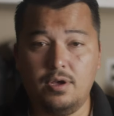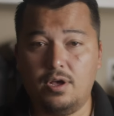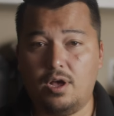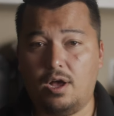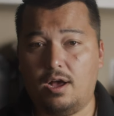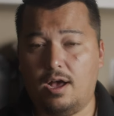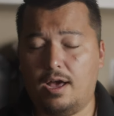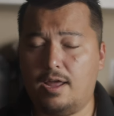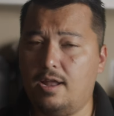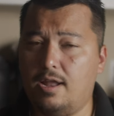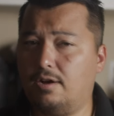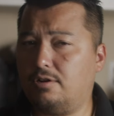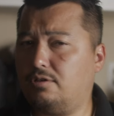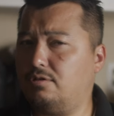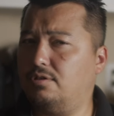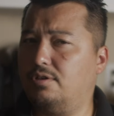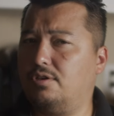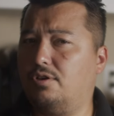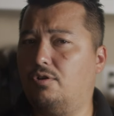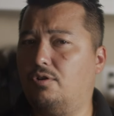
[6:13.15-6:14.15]
And I'll
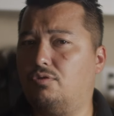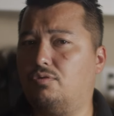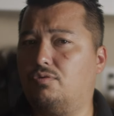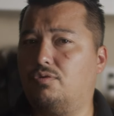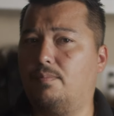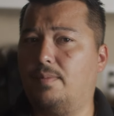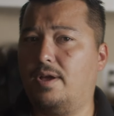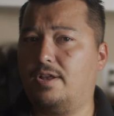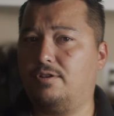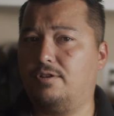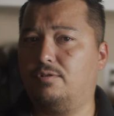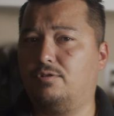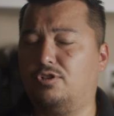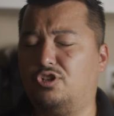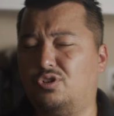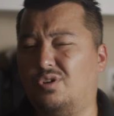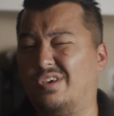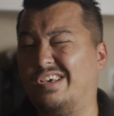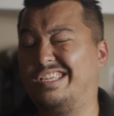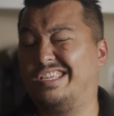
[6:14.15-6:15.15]
actually go through the menu and
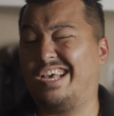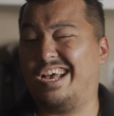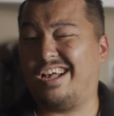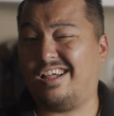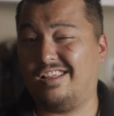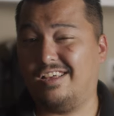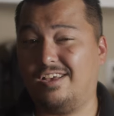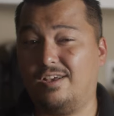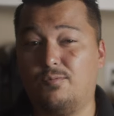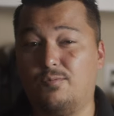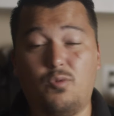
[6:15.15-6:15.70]
show you exactly